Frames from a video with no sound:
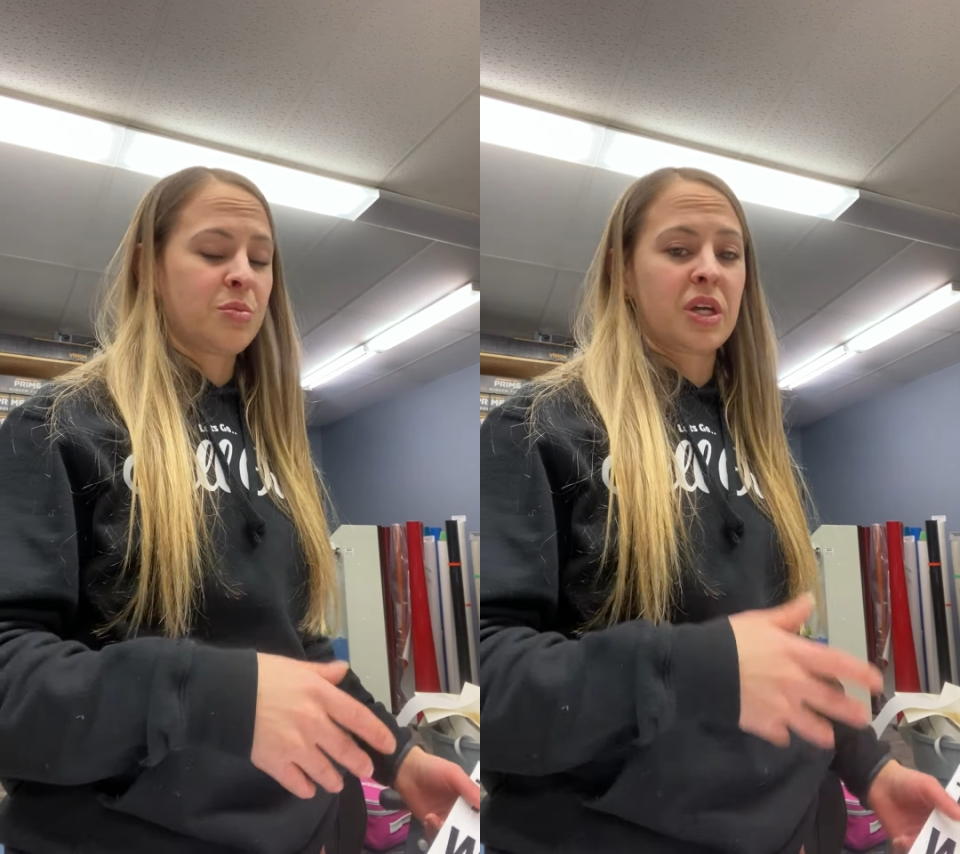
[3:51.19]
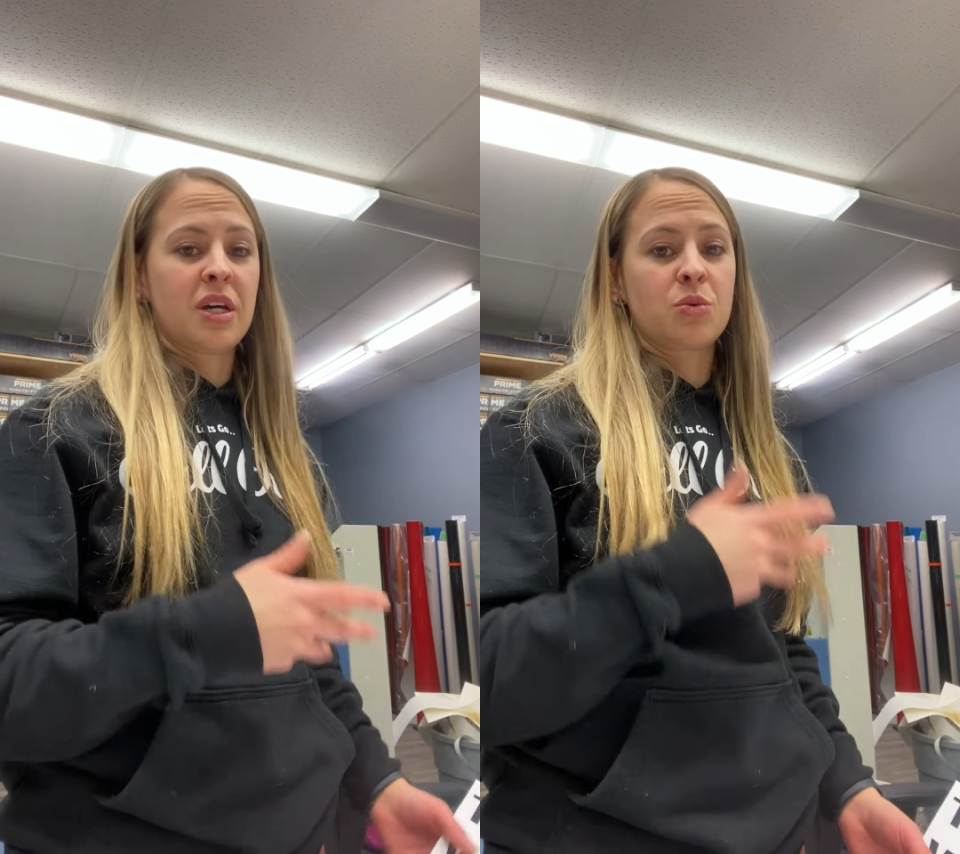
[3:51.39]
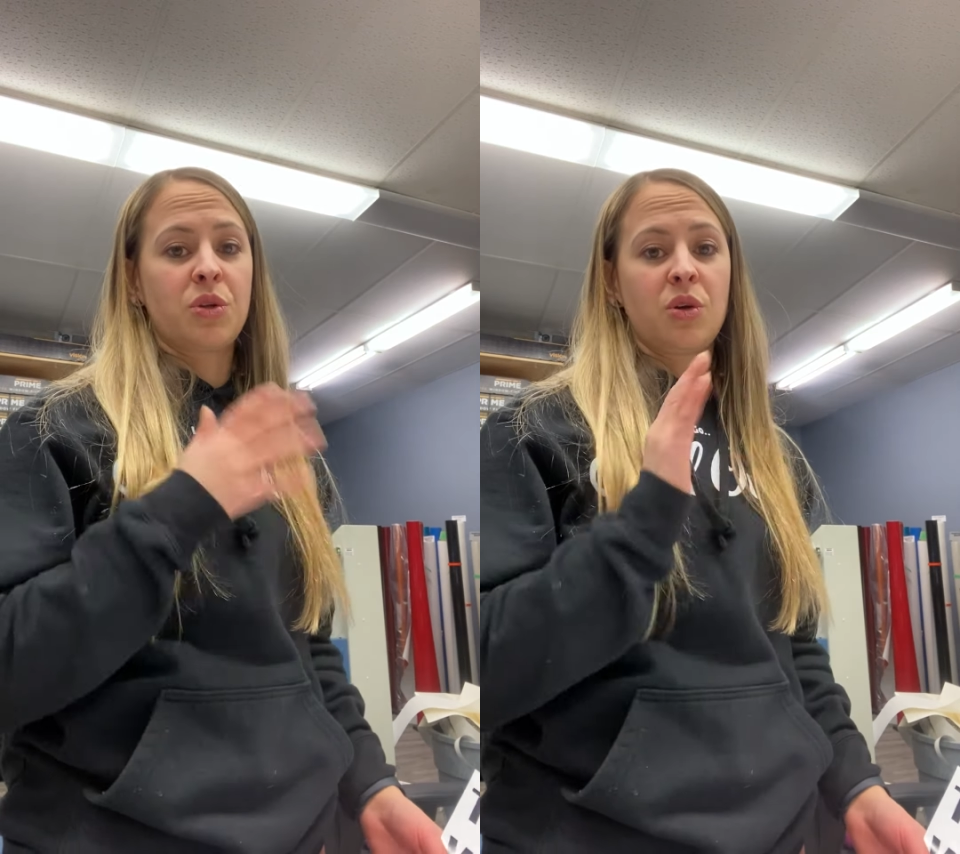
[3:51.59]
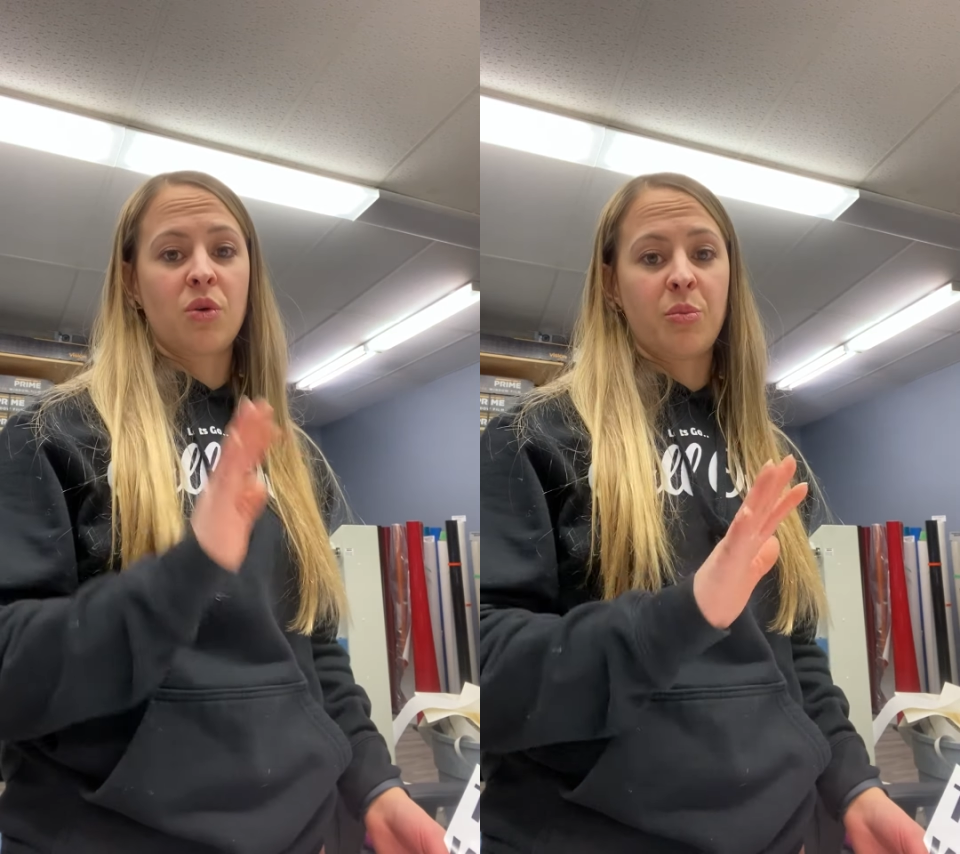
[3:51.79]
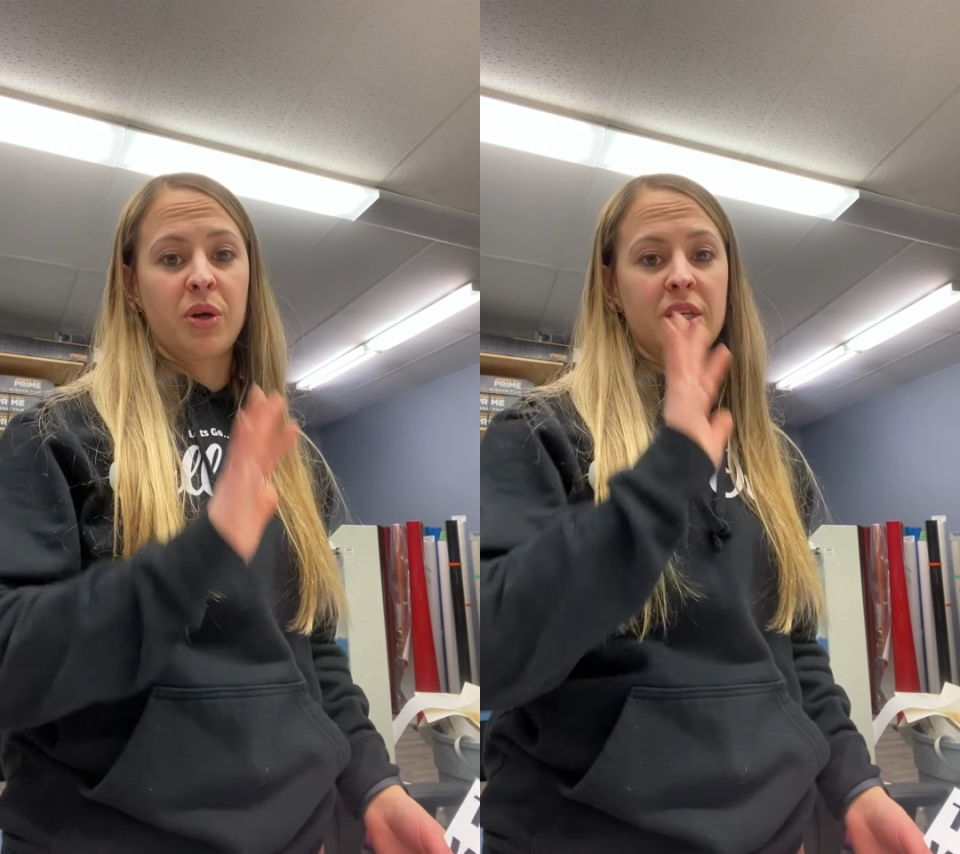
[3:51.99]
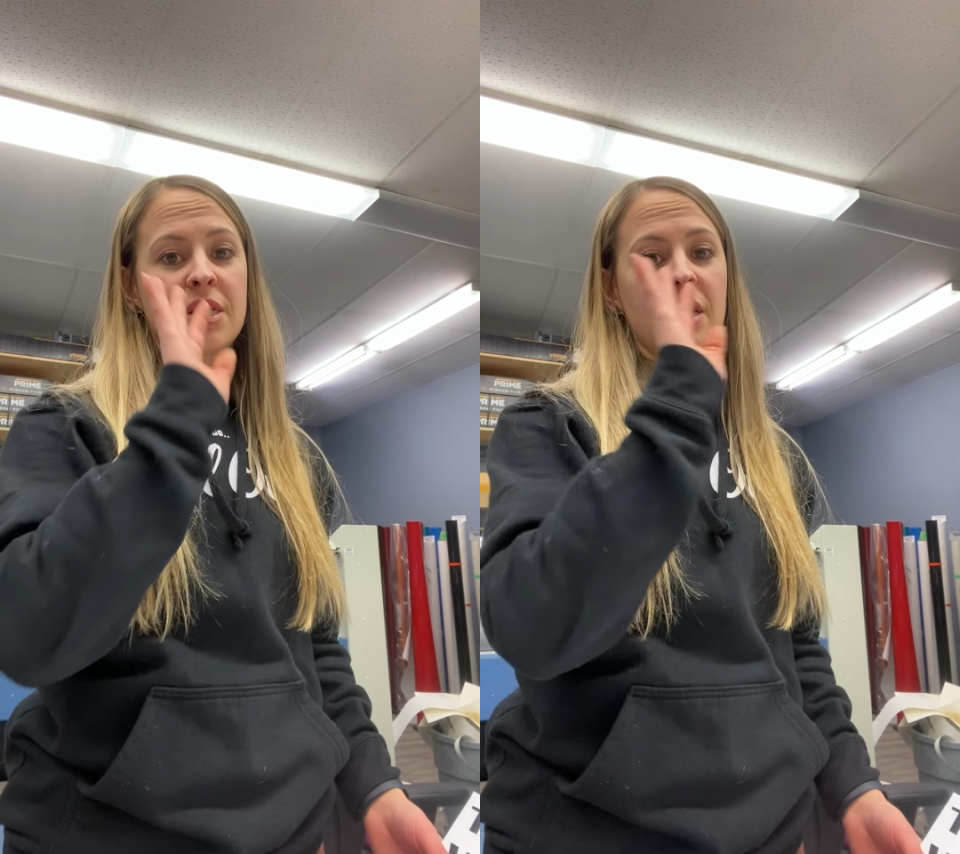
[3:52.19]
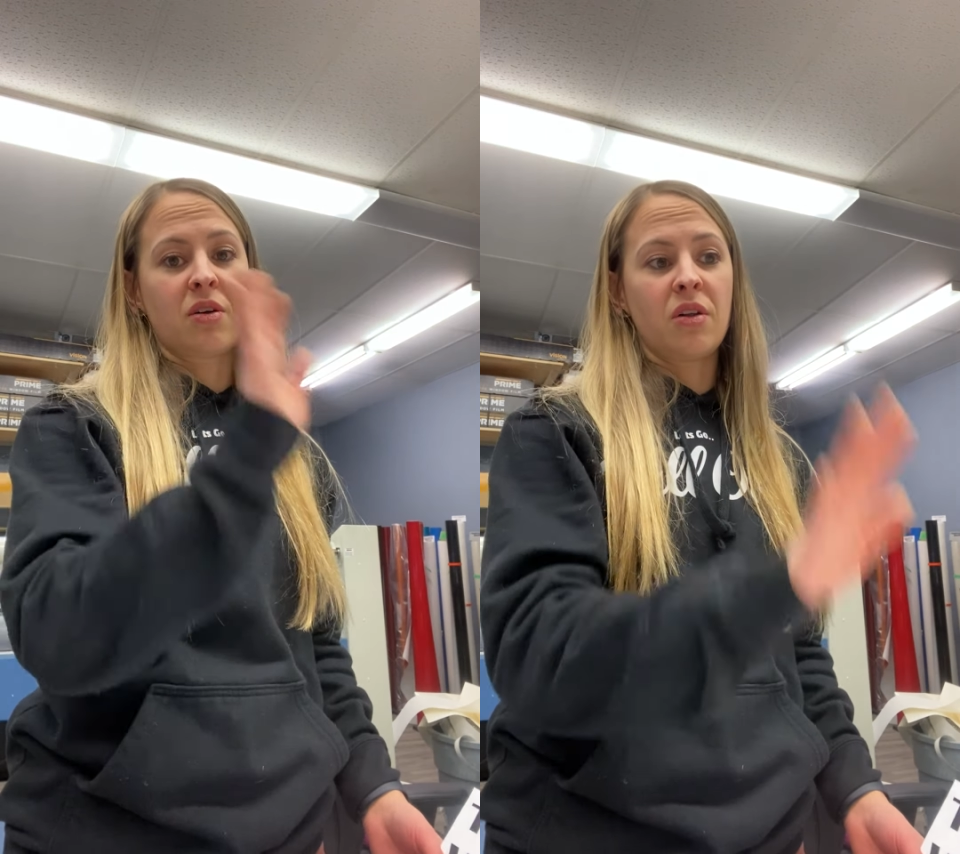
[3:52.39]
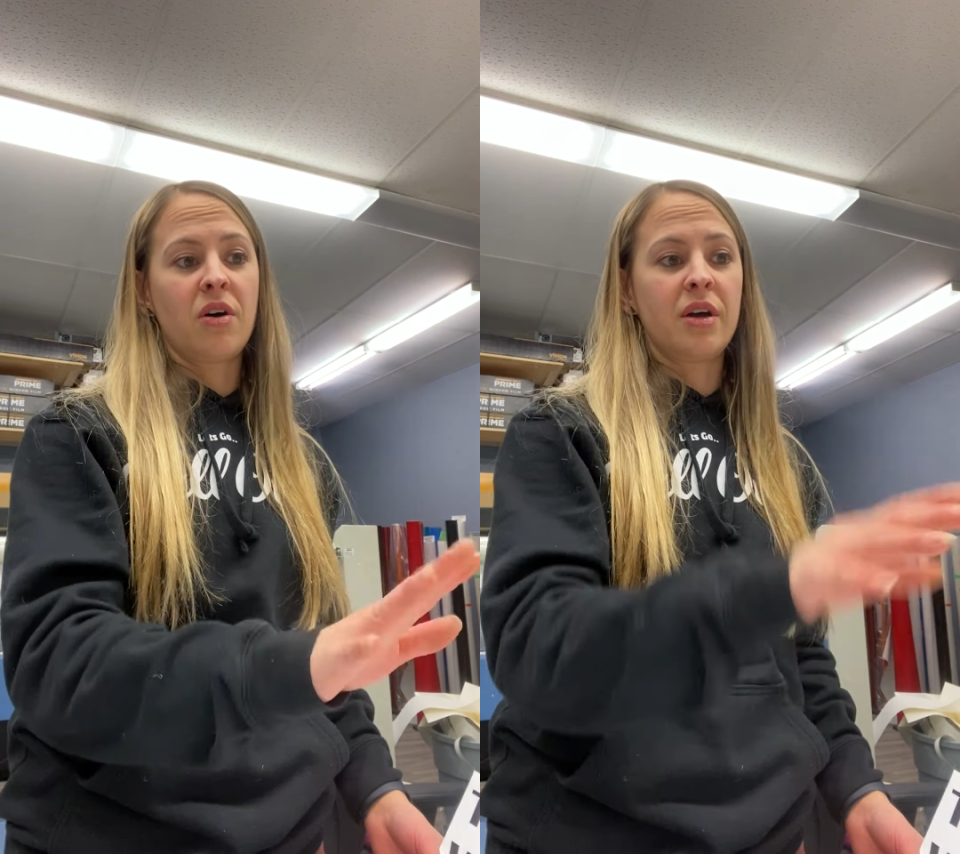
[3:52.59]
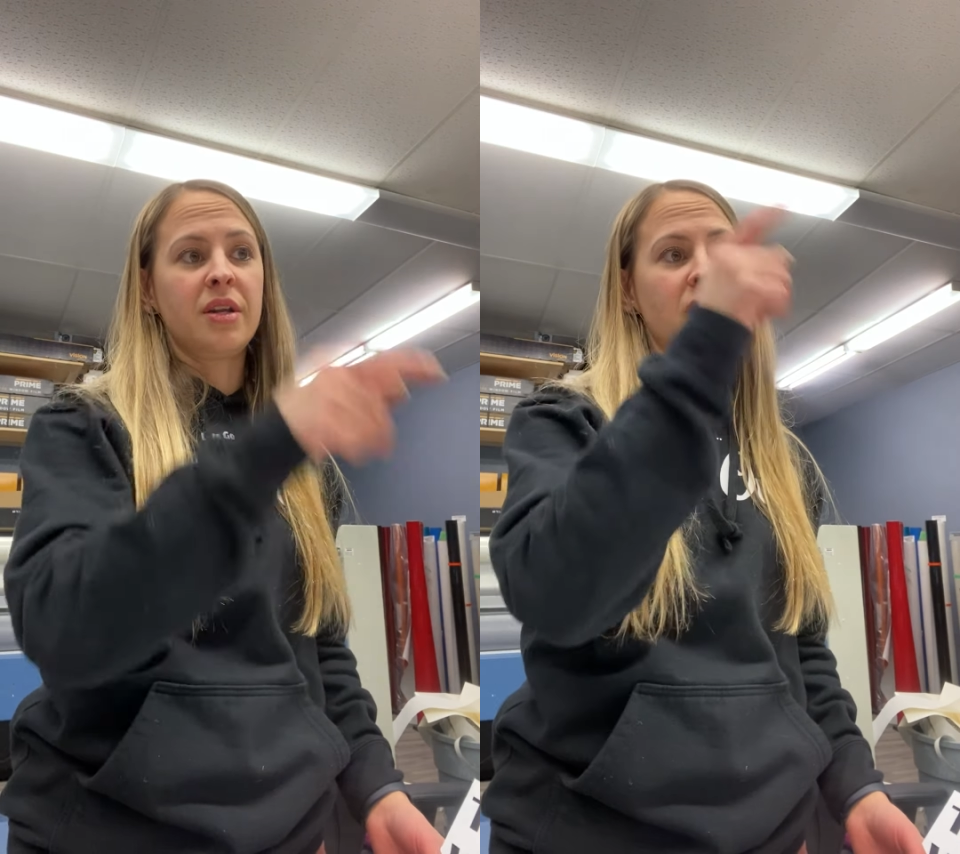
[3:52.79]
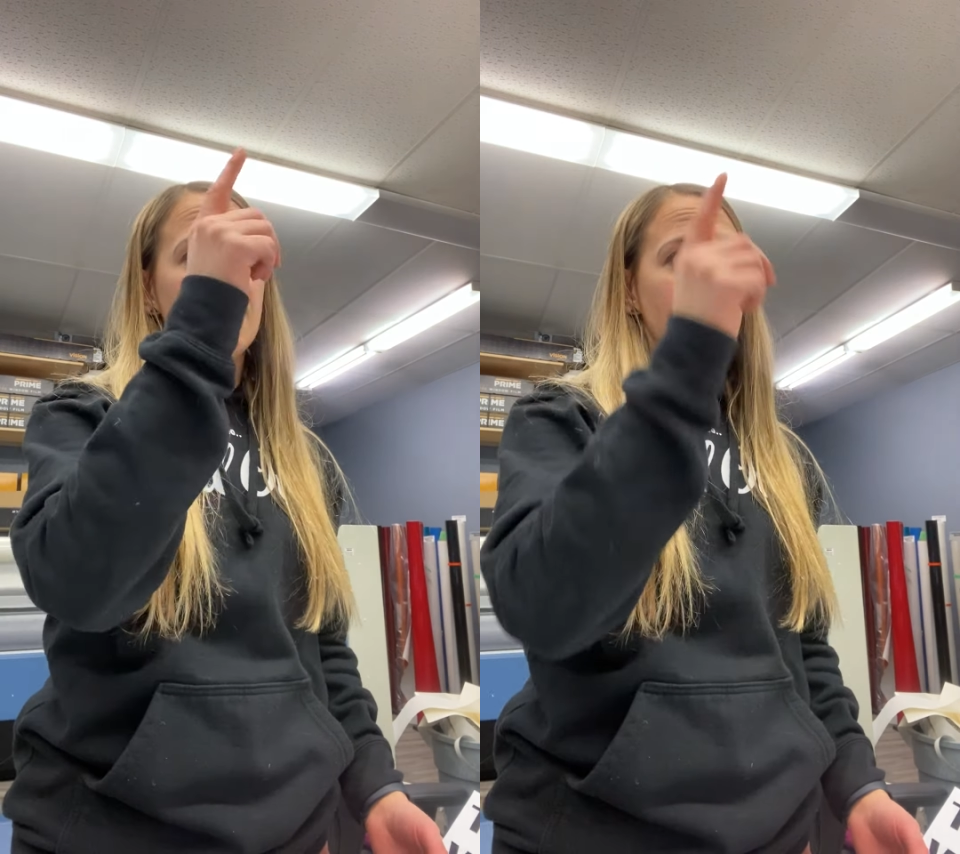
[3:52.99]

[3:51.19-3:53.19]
because when you go to put the decal on,